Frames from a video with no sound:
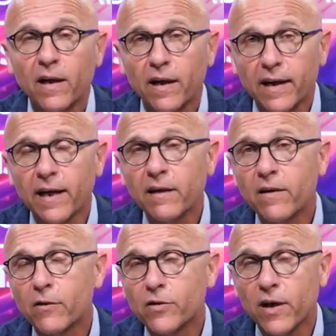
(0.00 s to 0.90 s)
Again,
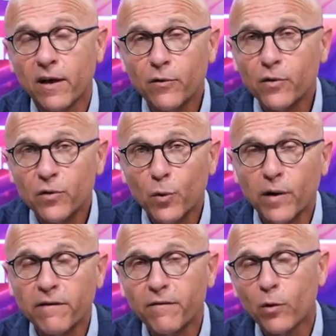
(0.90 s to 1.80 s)
there's
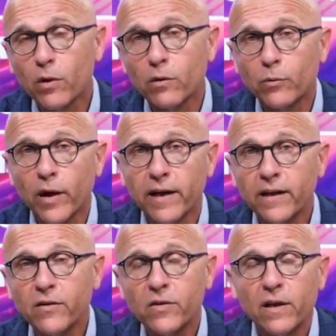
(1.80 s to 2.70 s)
124
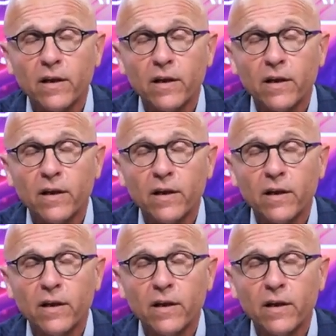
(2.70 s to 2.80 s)
ridings.